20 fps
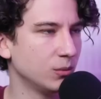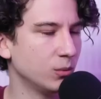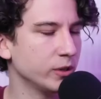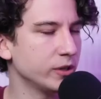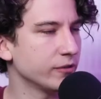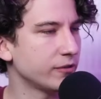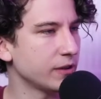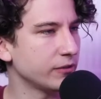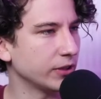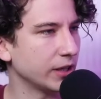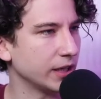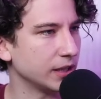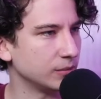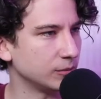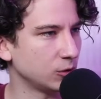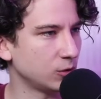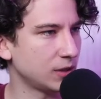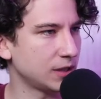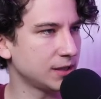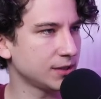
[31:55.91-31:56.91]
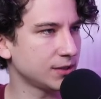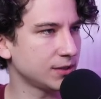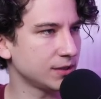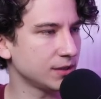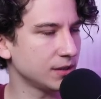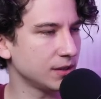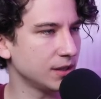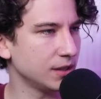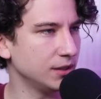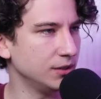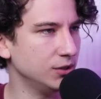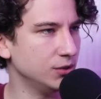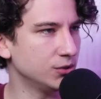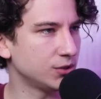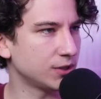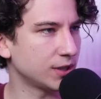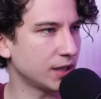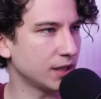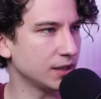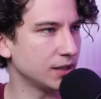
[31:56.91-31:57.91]
What your favorite animal was, and you
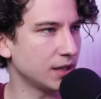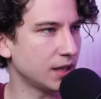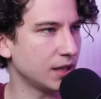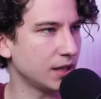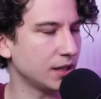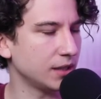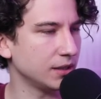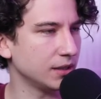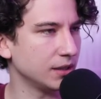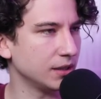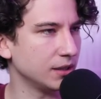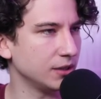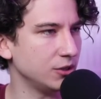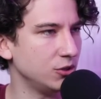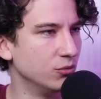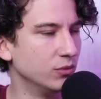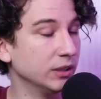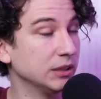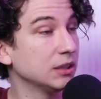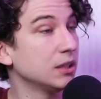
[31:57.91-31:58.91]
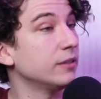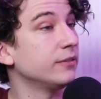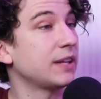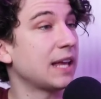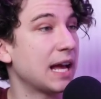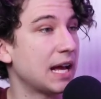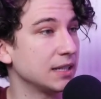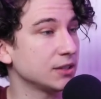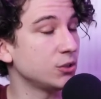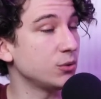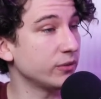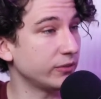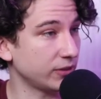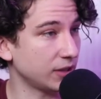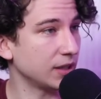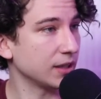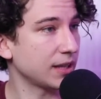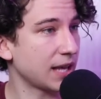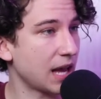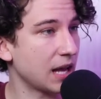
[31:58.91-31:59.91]
said that you really love cats. You have
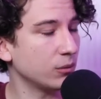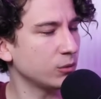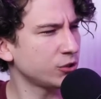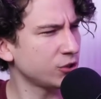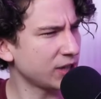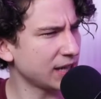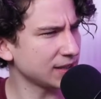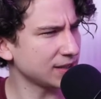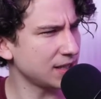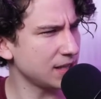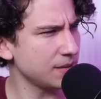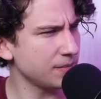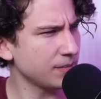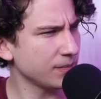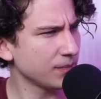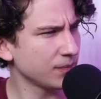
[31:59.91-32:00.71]
a cat. What's your cat's name?